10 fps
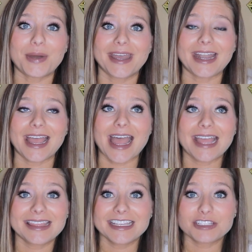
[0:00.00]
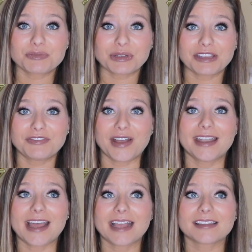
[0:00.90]
But I think it's really
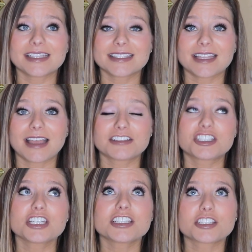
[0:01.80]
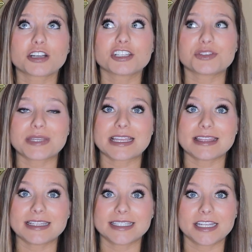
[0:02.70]
fun. I just started doing
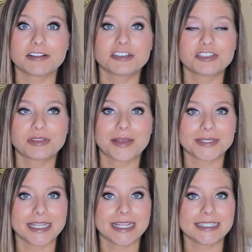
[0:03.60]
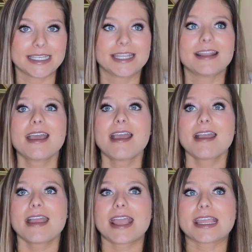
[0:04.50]
it this year in 2018,
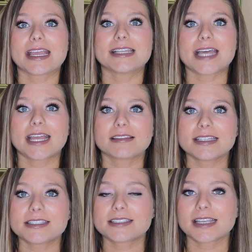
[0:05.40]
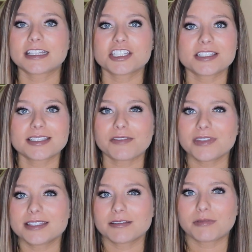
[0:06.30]
and I list like just
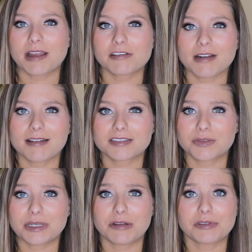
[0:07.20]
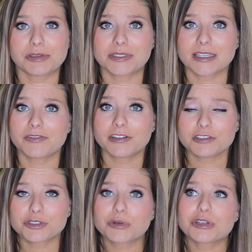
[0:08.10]
stuff that's around our house that we don't use, stuff in
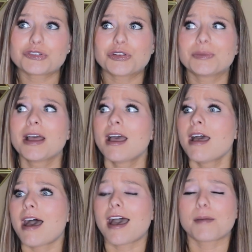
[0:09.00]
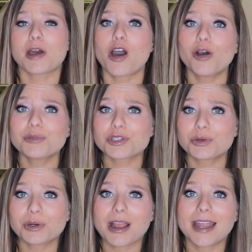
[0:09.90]
our storage room, home
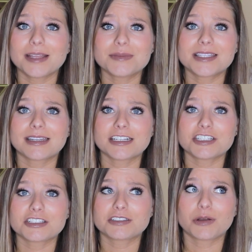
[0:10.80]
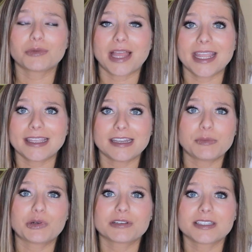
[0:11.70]
decor items that I just don't like
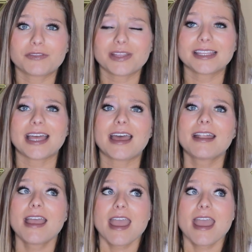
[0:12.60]
anymore, stuff like that.